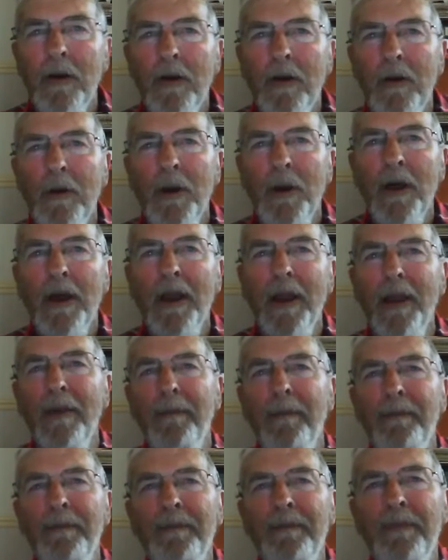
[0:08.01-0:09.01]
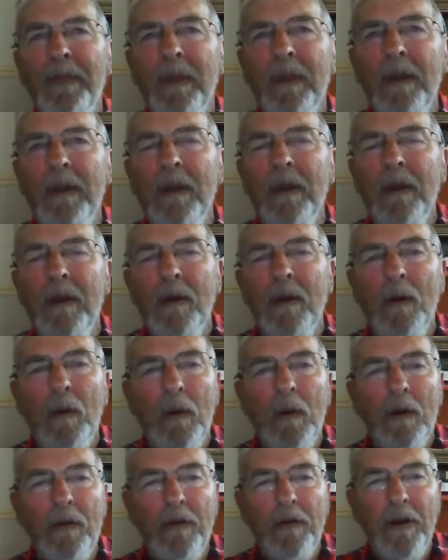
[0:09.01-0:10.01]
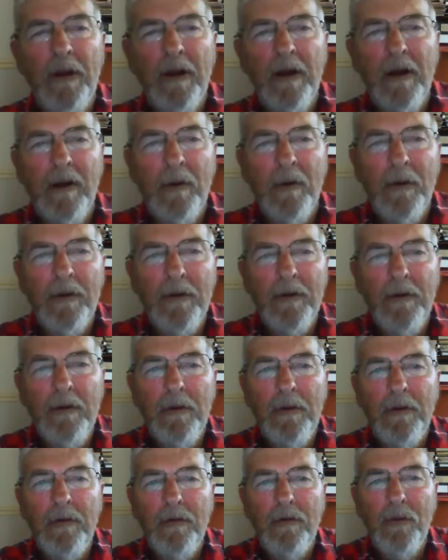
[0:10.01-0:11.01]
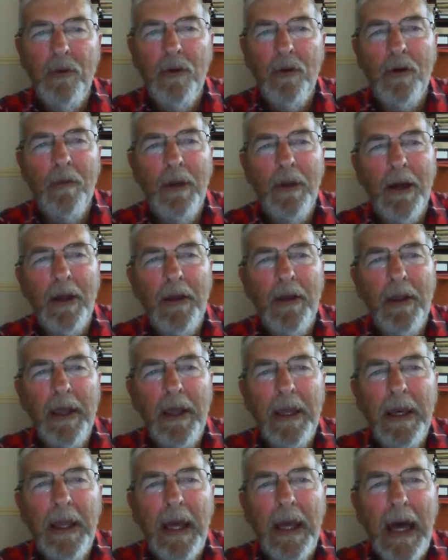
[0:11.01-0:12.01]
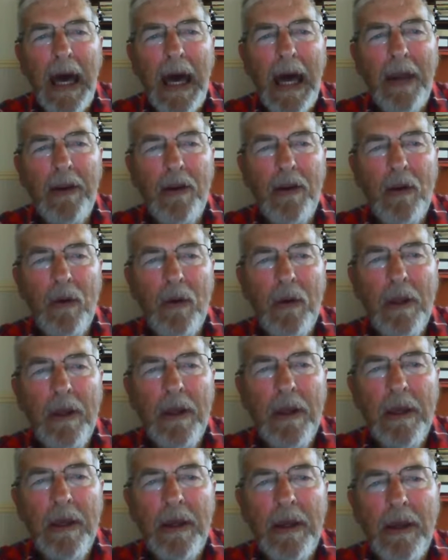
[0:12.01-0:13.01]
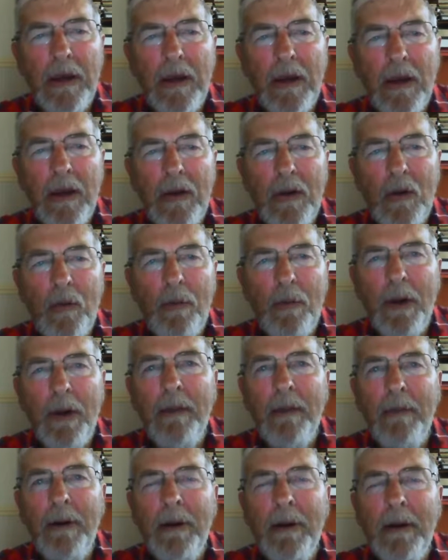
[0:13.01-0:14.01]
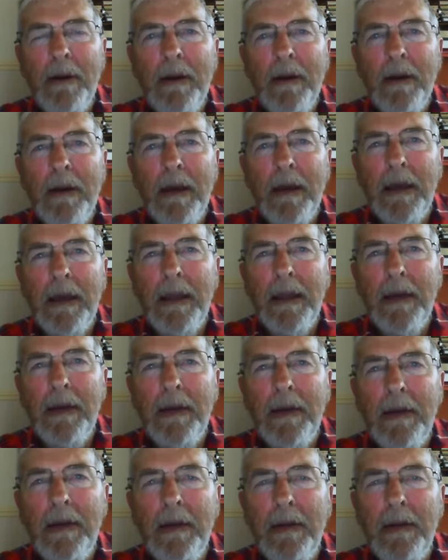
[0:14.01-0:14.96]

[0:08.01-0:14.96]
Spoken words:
G'day. Well, today I want to talk about an article in the local paper and